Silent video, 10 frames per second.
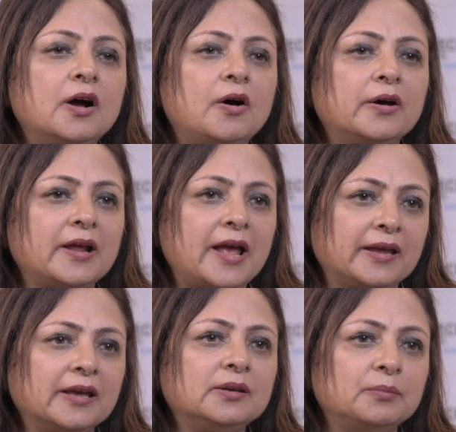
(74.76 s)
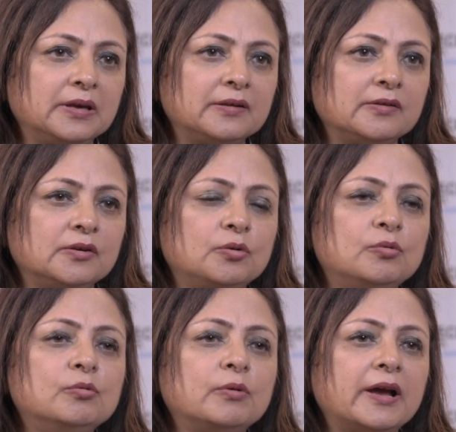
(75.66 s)
or academics
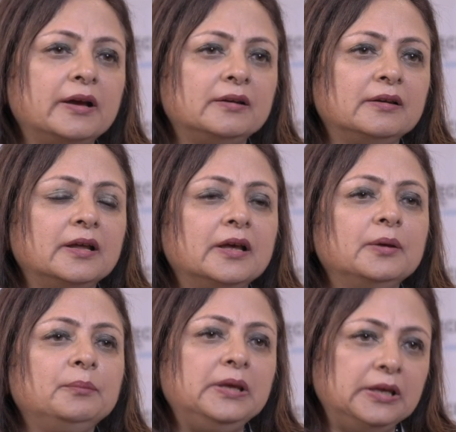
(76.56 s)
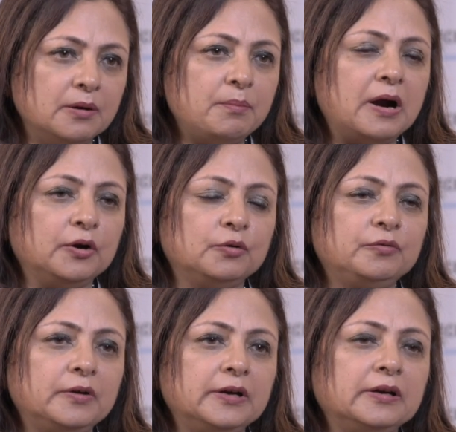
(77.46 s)
who can be a part
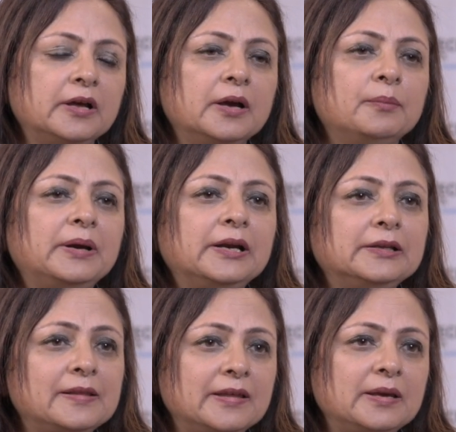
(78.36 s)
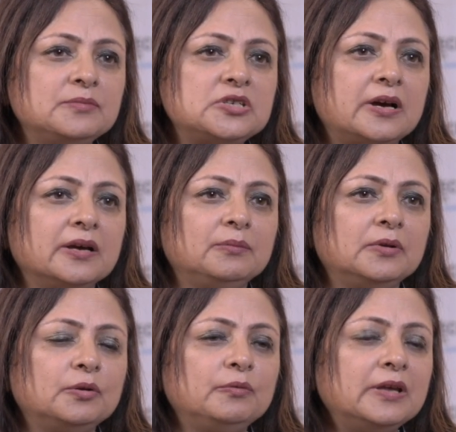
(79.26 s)
of it. But at the same time
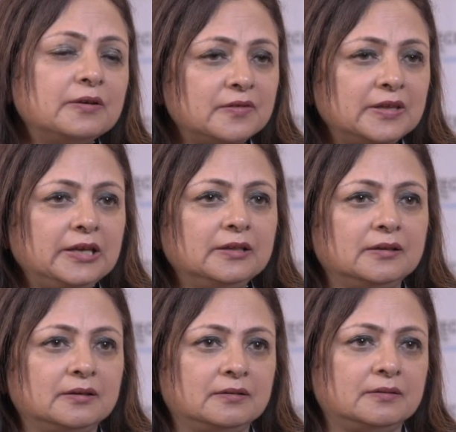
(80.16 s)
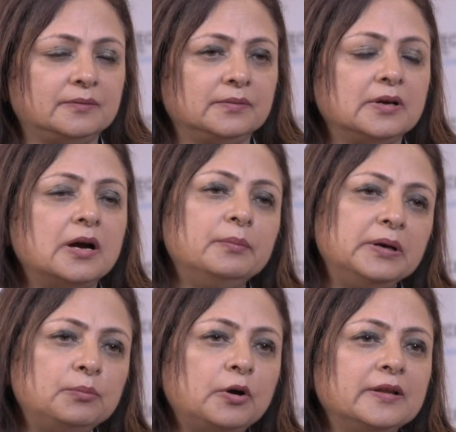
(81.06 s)
we have seen the
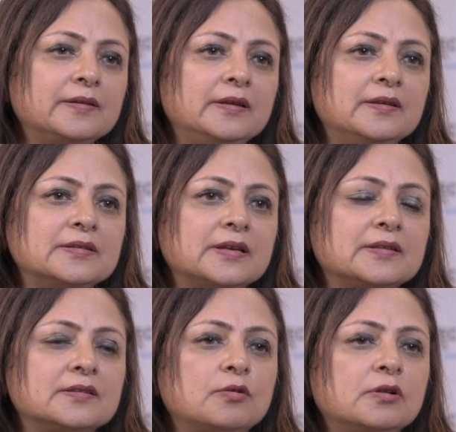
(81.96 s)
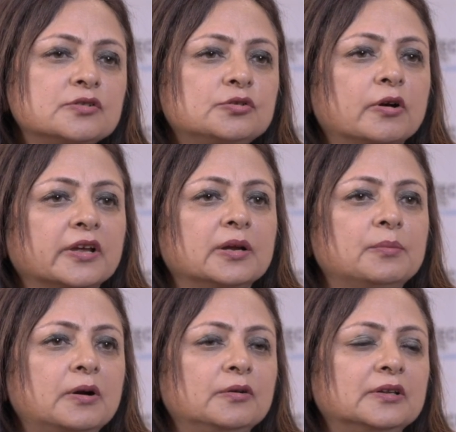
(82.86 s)
government policies as also talking
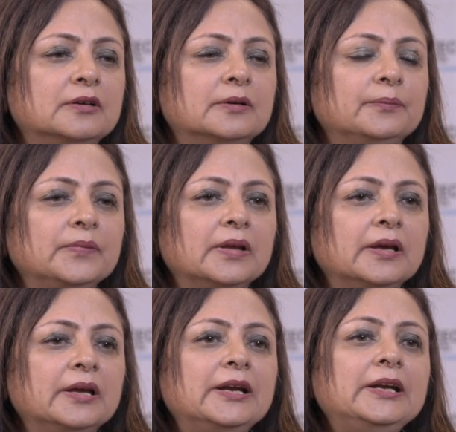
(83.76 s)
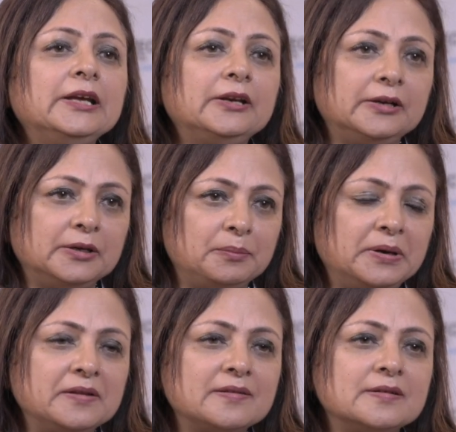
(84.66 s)
about the integrated
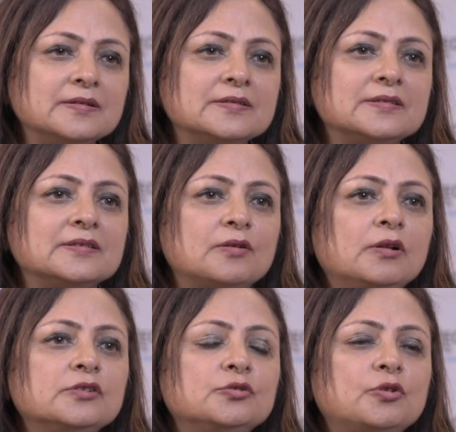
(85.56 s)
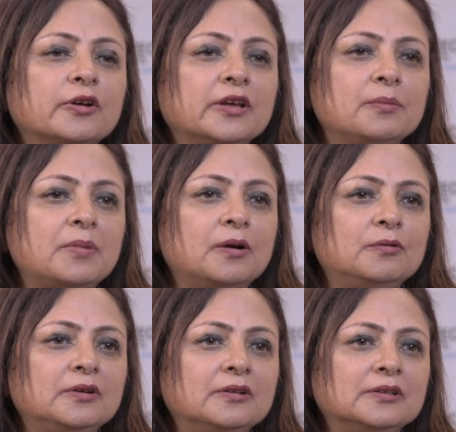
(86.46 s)
medicines, also talking
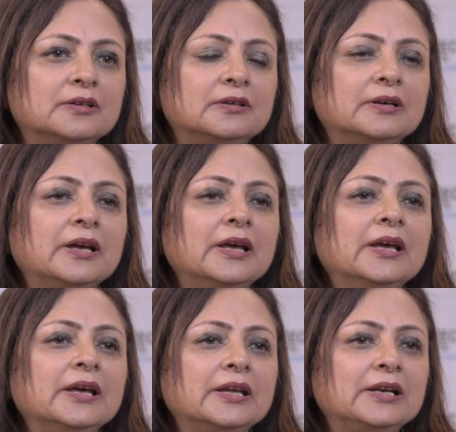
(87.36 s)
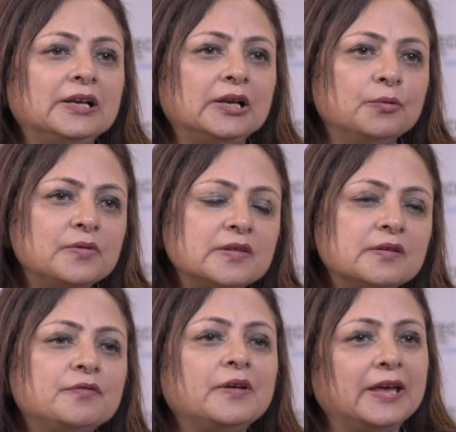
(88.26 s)
about the
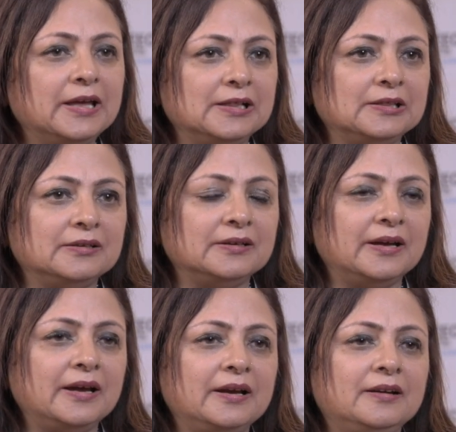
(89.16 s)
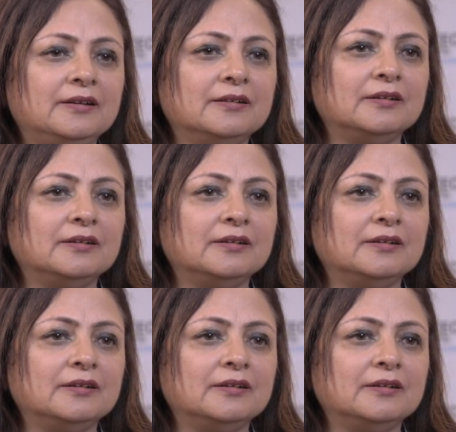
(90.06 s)
inclusive health, and